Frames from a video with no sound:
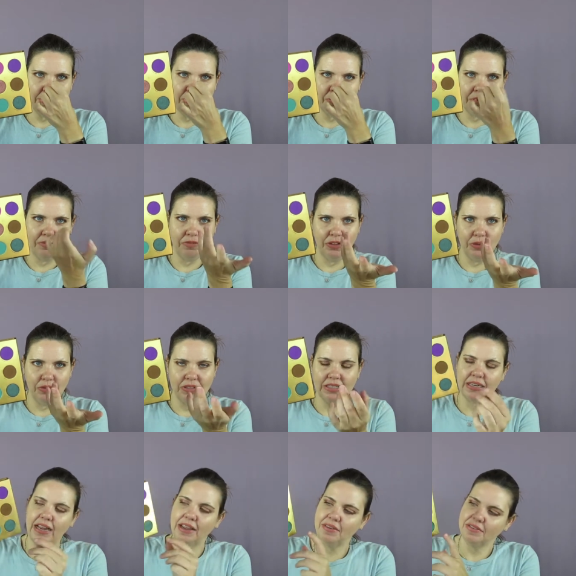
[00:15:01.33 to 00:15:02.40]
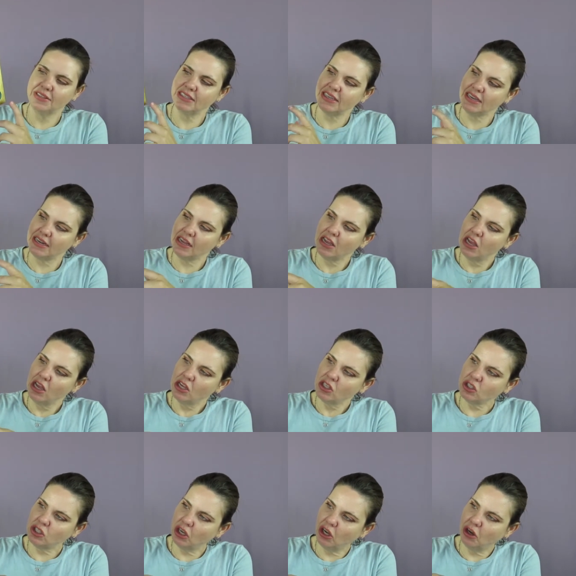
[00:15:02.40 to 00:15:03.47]
of the reviews that I have seen.
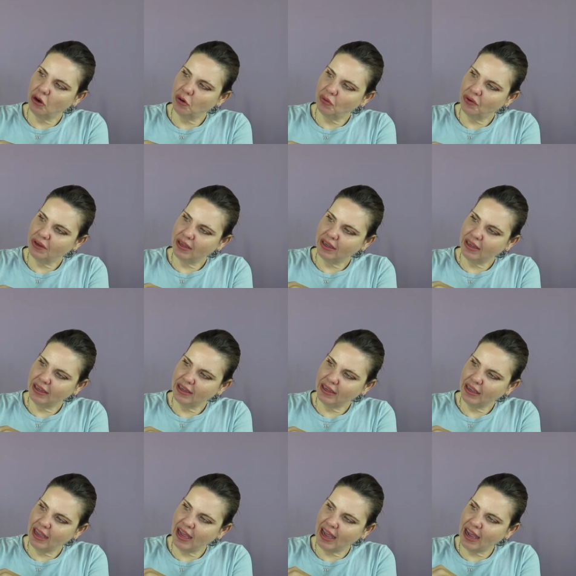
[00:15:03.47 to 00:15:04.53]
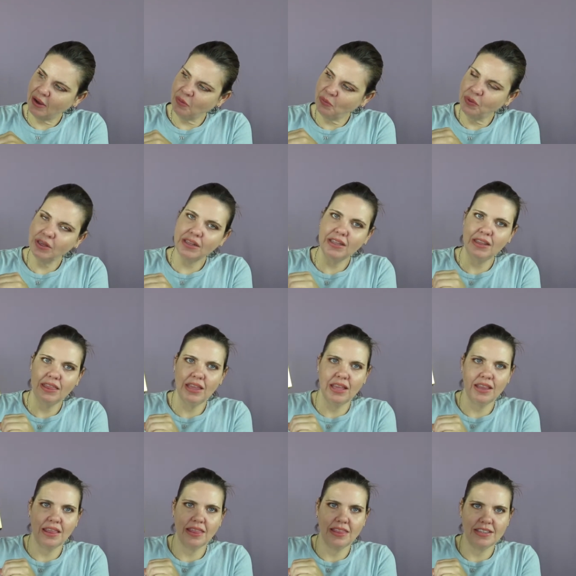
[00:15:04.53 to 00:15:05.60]
So I really
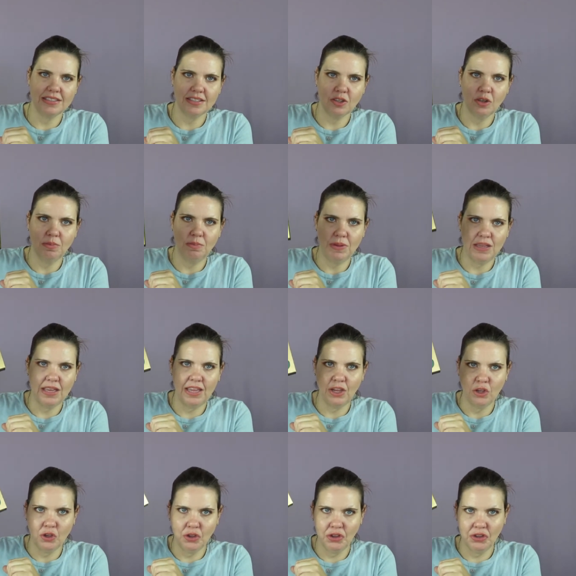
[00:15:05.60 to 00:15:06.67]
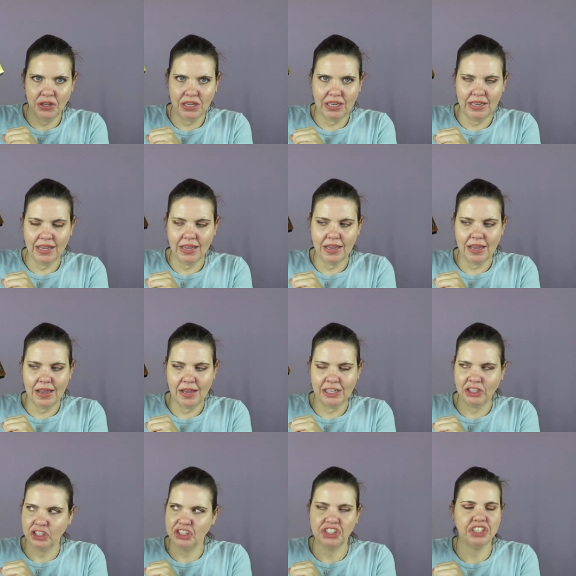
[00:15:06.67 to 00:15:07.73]
think that this could be a good
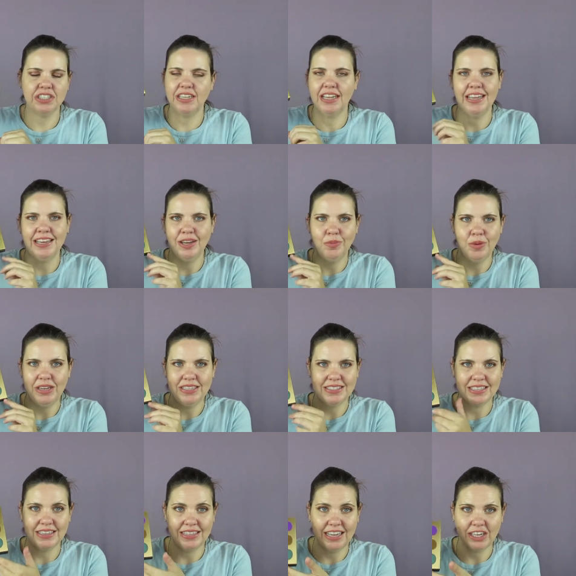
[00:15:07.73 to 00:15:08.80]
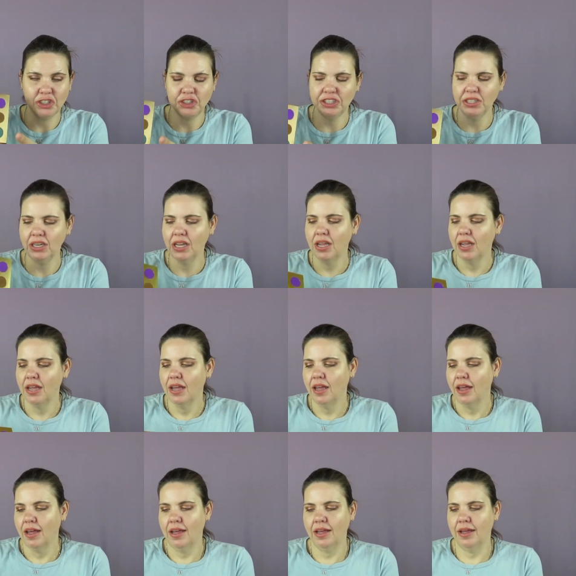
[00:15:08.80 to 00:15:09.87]
addition to anybody's collection.
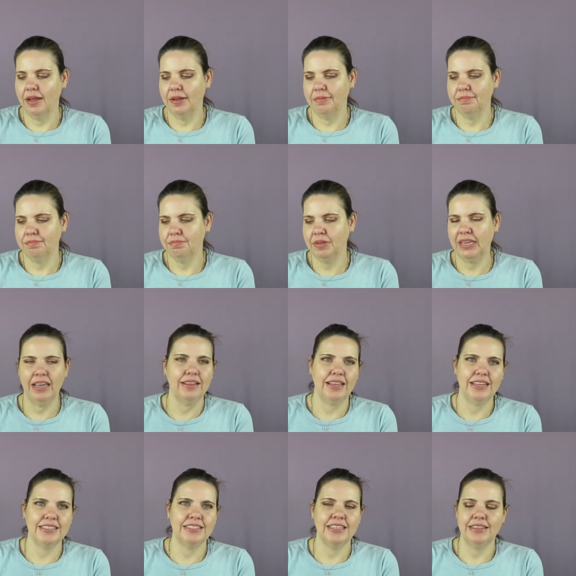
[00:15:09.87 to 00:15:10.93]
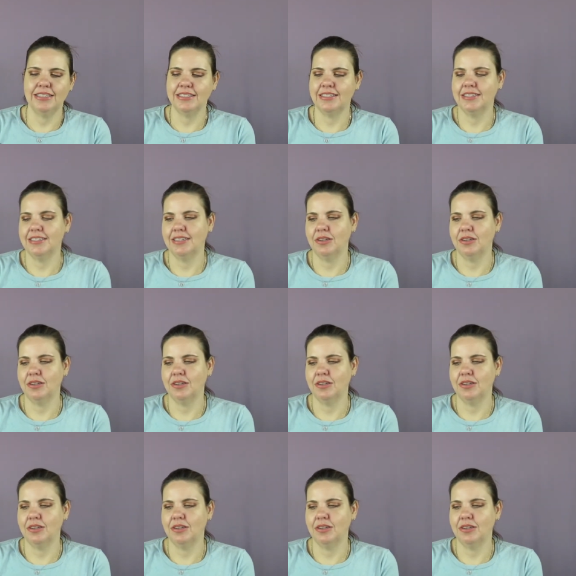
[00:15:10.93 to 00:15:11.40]
Um, but yeah, like I said, this isn't